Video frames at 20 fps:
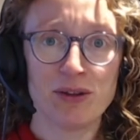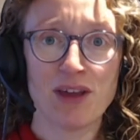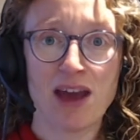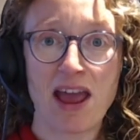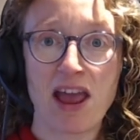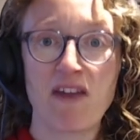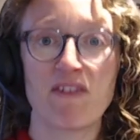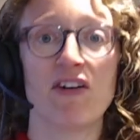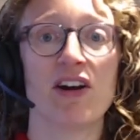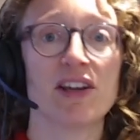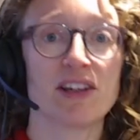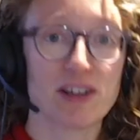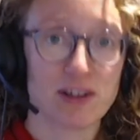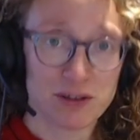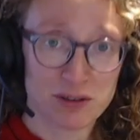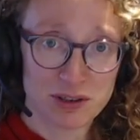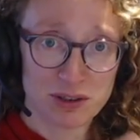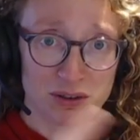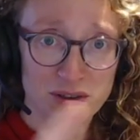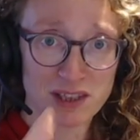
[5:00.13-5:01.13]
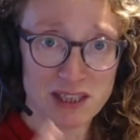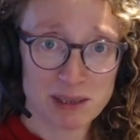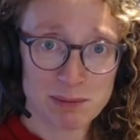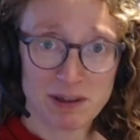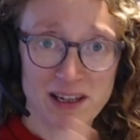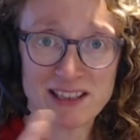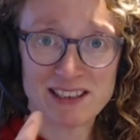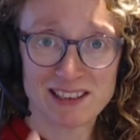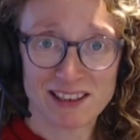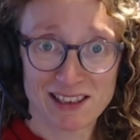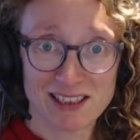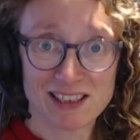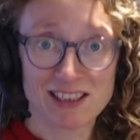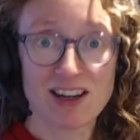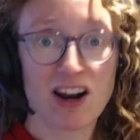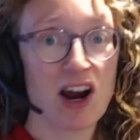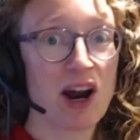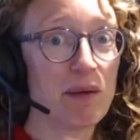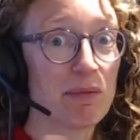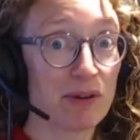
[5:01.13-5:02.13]
that if I go to this place at this
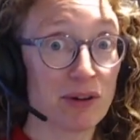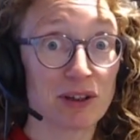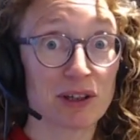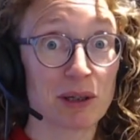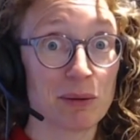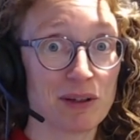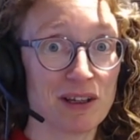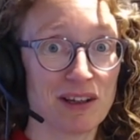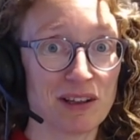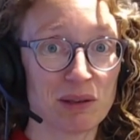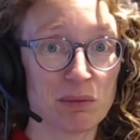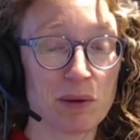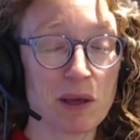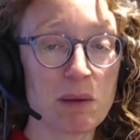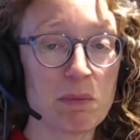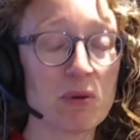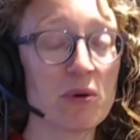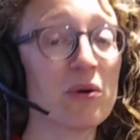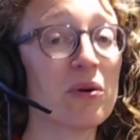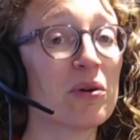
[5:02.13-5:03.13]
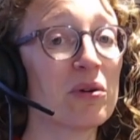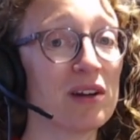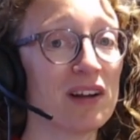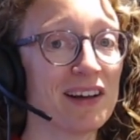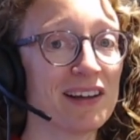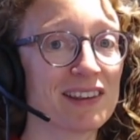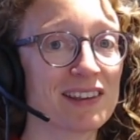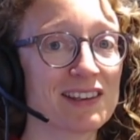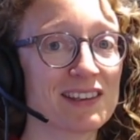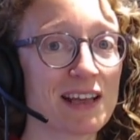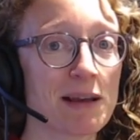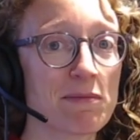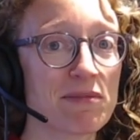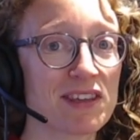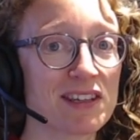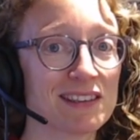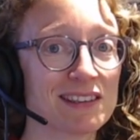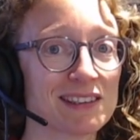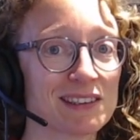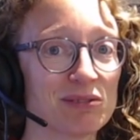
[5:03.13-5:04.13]
time, there are going to be other people who like the same
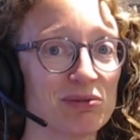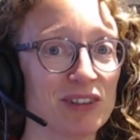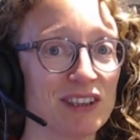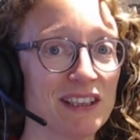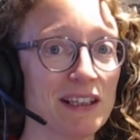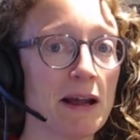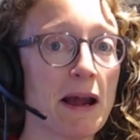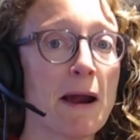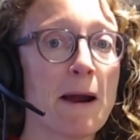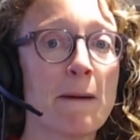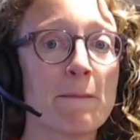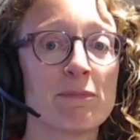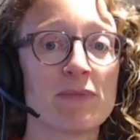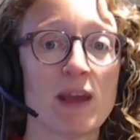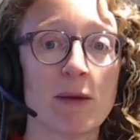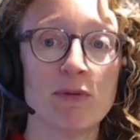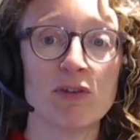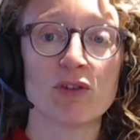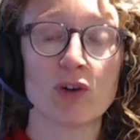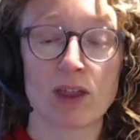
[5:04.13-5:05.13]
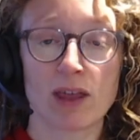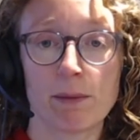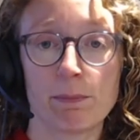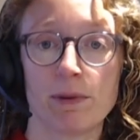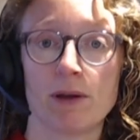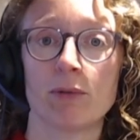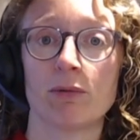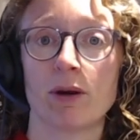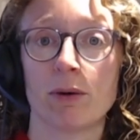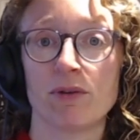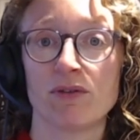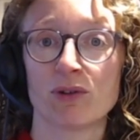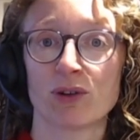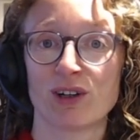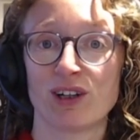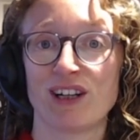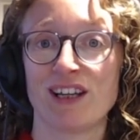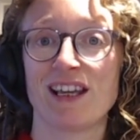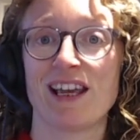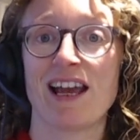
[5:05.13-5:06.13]
things as me. Then we've got that bit where we've got
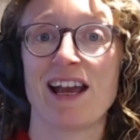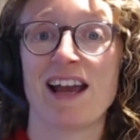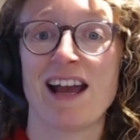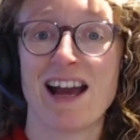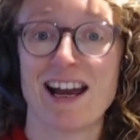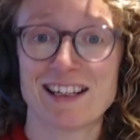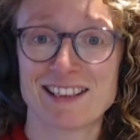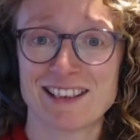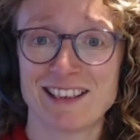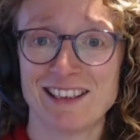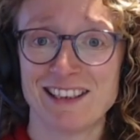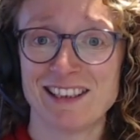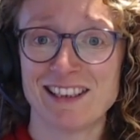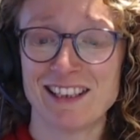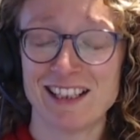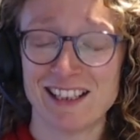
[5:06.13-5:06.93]
to like actually